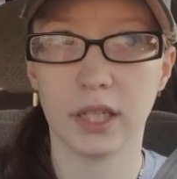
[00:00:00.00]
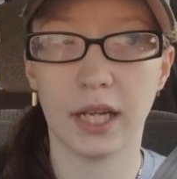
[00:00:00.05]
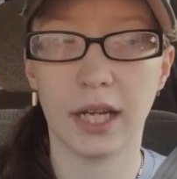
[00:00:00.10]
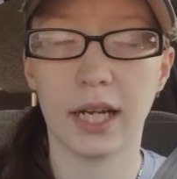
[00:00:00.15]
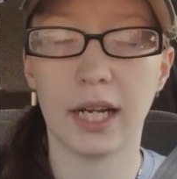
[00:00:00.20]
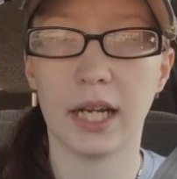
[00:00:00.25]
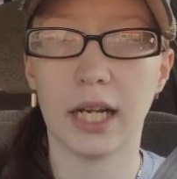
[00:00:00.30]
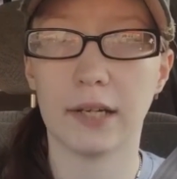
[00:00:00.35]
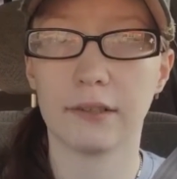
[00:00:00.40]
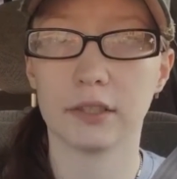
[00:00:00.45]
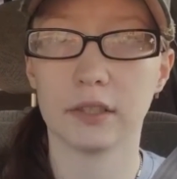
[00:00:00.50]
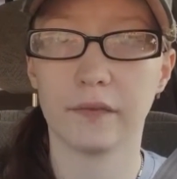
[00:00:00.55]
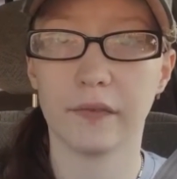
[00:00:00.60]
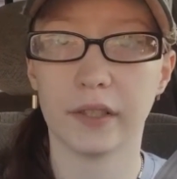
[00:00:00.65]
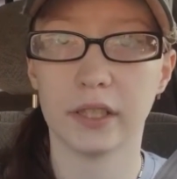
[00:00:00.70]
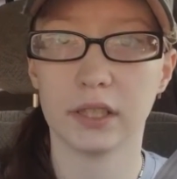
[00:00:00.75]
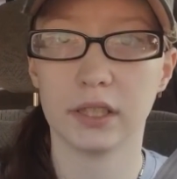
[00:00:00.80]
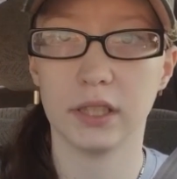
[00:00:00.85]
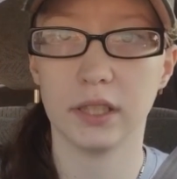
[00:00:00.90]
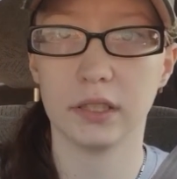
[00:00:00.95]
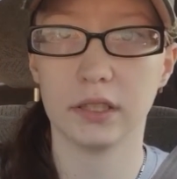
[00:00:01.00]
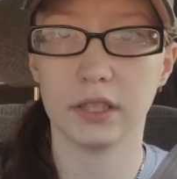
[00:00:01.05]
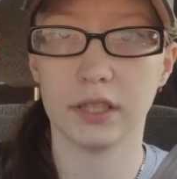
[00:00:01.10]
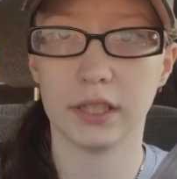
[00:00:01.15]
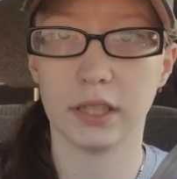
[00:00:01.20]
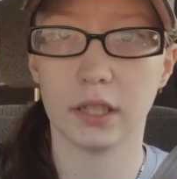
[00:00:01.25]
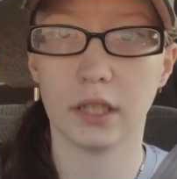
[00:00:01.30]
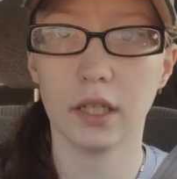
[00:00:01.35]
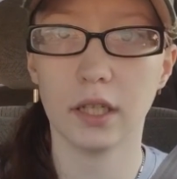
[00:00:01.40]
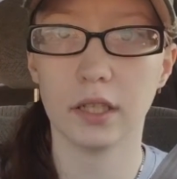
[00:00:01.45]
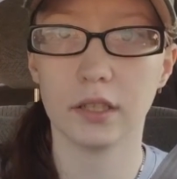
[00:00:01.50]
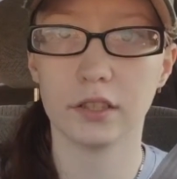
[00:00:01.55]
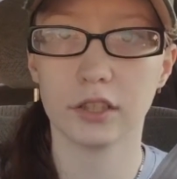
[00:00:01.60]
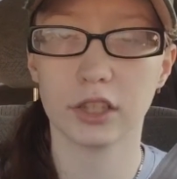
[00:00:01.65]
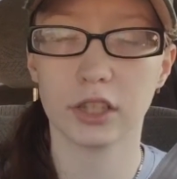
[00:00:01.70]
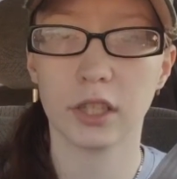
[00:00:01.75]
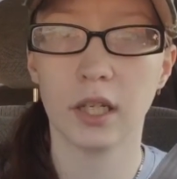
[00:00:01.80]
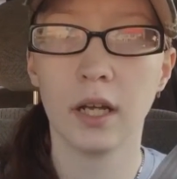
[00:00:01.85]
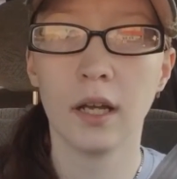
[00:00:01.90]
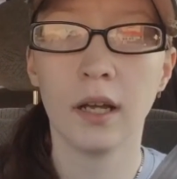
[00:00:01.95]
and I was fixing to eat
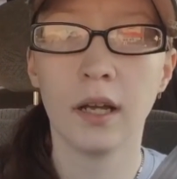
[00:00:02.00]
lunch,